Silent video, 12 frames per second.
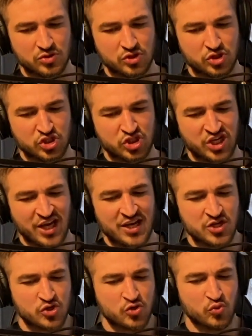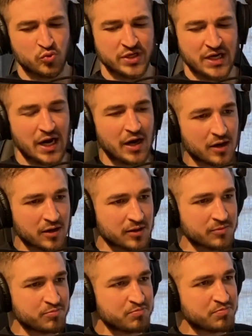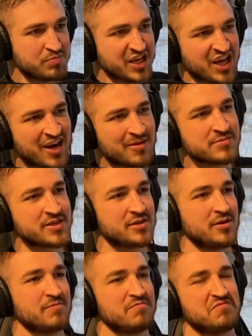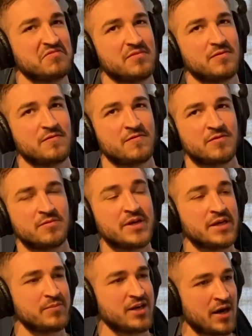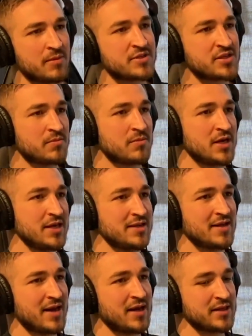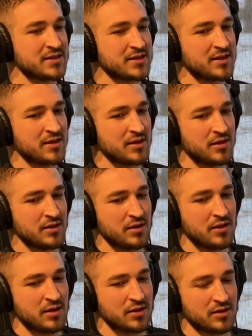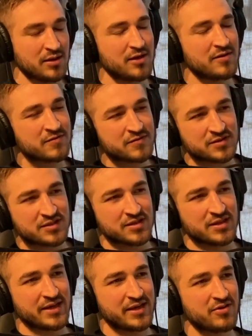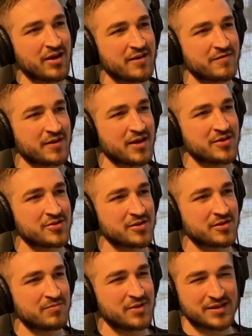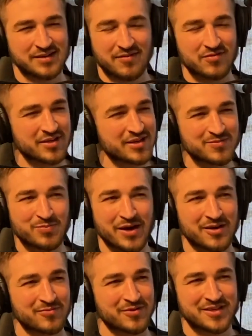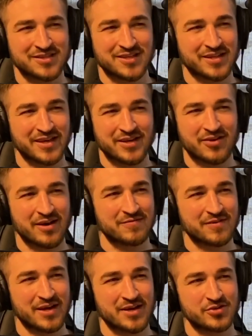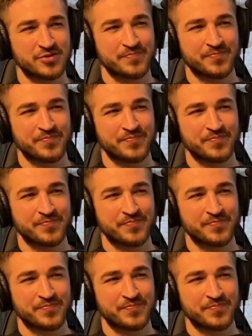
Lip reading: change who we are becomes somebody that loves delayed gratification because everything's better when it's delayed gratification.